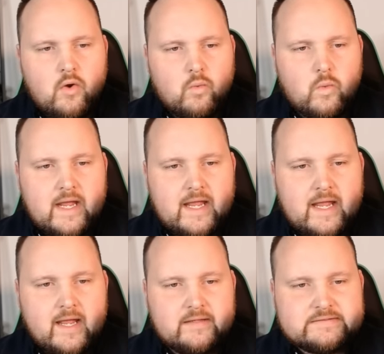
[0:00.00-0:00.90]

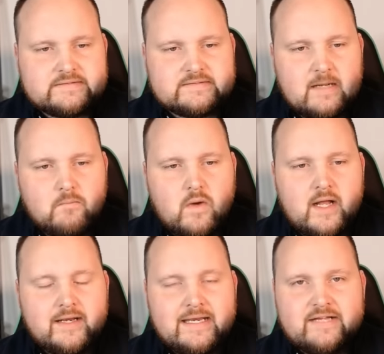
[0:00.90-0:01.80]
where
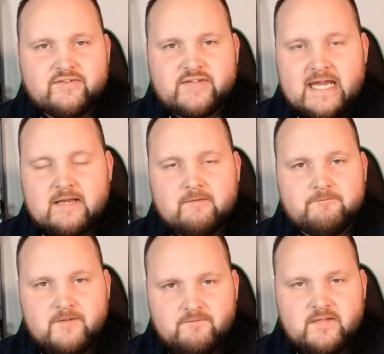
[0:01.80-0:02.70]
someone is taking
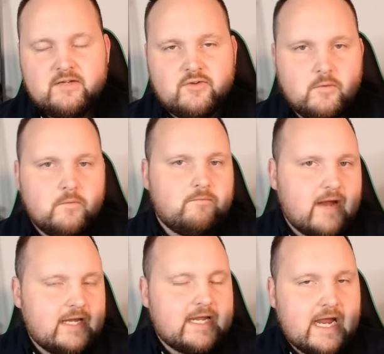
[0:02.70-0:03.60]
52
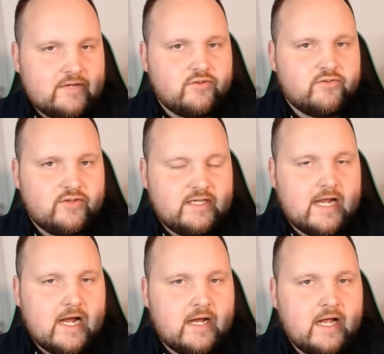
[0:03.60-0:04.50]
vacations a
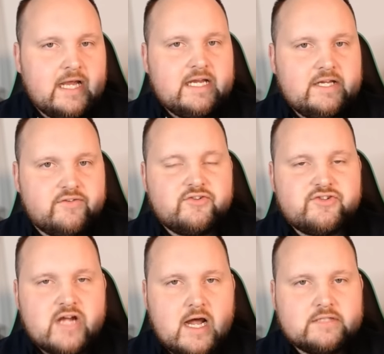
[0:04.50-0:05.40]
year is in
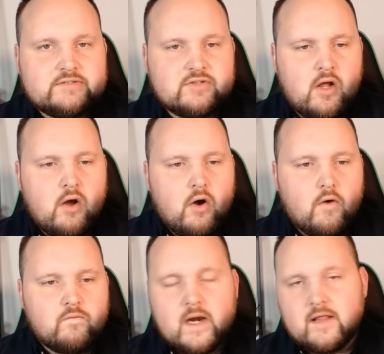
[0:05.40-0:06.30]
charge
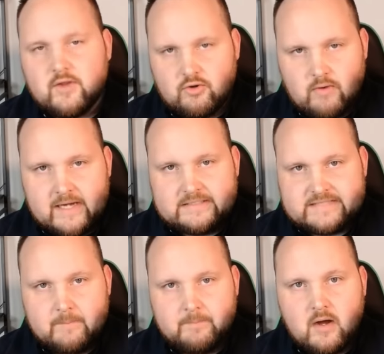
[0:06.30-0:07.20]
of one of the greatest
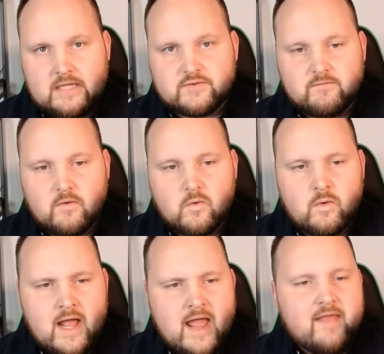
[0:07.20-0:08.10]
empires of all?